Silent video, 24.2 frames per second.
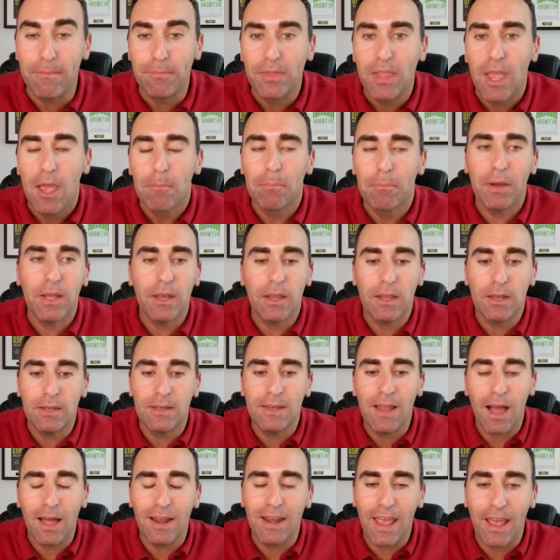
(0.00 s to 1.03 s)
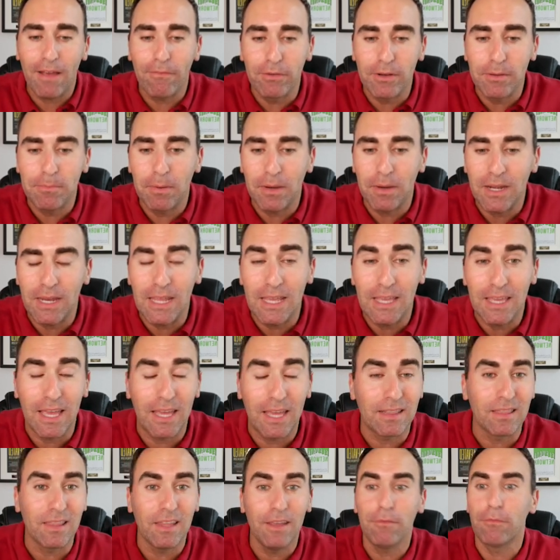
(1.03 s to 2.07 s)
But not everybody can
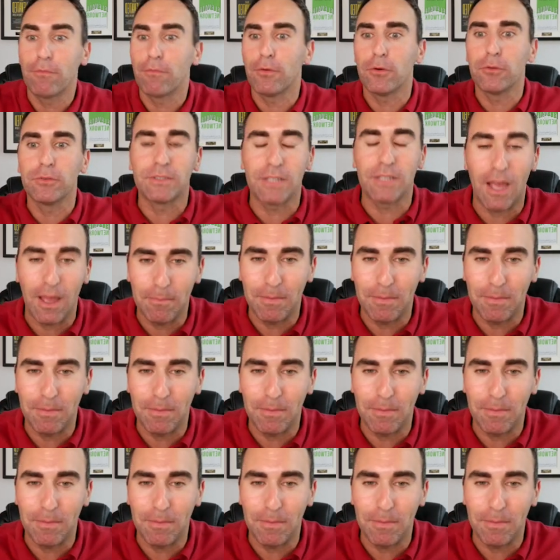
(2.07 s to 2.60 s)
live full-time